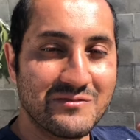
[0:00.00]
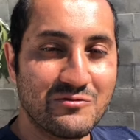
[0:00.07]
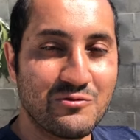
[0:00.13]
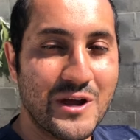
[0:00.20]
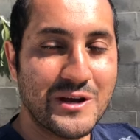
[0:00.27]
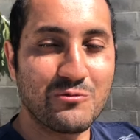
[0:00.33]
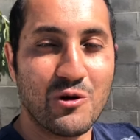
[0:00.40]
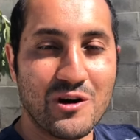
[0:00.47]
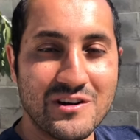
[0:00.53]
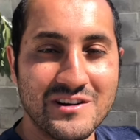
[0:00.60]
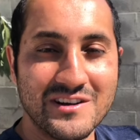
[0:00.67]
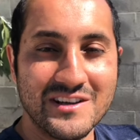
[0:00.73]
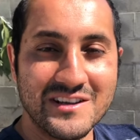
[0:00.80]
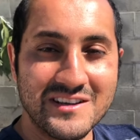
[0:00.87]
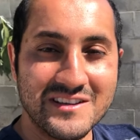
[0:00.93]

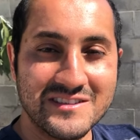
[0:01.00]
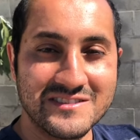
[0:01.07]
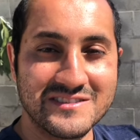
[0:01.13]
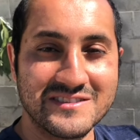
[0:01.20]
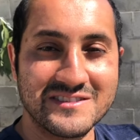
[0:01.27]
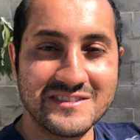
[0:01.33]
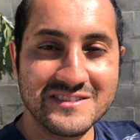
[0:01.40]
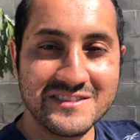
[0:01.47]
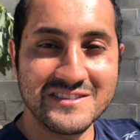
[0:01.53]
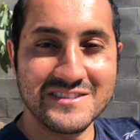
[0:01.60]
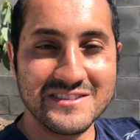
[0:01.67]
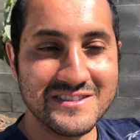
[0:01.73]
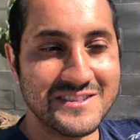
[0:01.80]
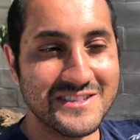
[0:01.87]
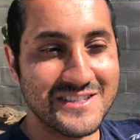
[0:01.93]
Rainwater is
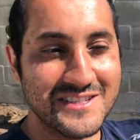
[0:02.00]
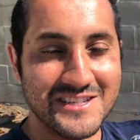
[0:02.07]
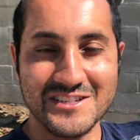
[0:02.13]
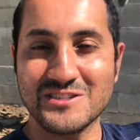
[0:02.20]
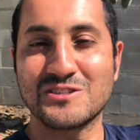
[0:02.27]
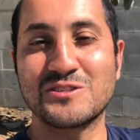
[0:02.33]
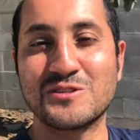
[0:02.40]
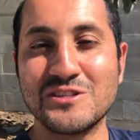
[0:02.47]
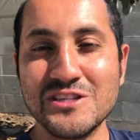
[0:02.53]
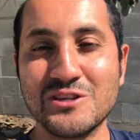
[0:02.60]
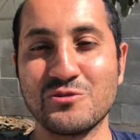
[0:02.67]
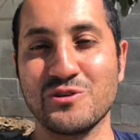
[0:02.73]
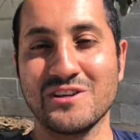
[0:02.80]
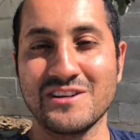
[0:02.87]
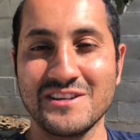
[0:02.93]
a
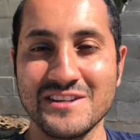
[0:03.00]
secret,